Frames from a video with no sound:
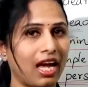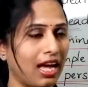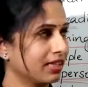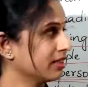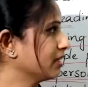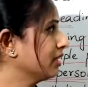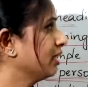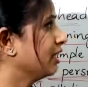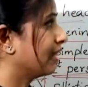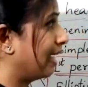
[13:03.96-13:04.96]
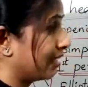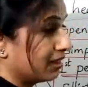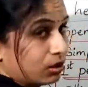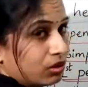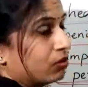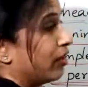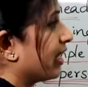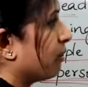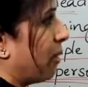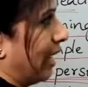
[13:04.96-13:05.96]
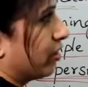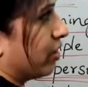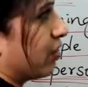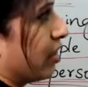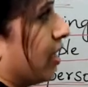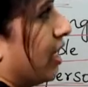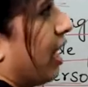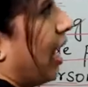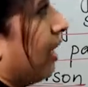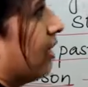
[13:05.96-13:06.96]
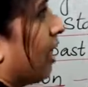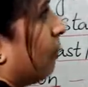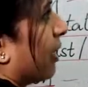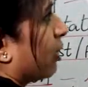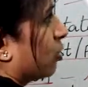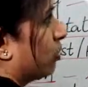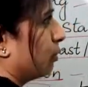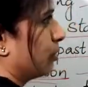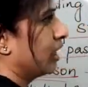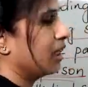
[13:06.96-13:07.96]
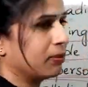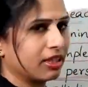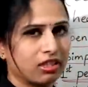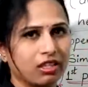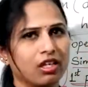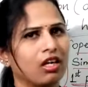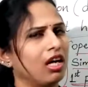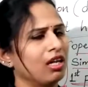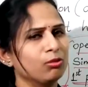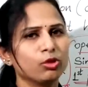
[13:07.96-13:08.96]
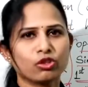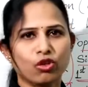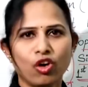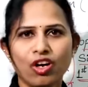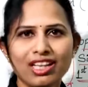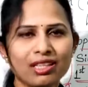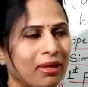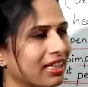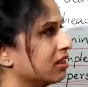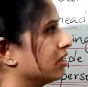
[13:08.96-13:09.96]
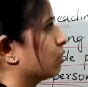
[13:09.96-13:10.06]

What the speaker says: And that is very mandatory. And coming to the word limit, almost all the minor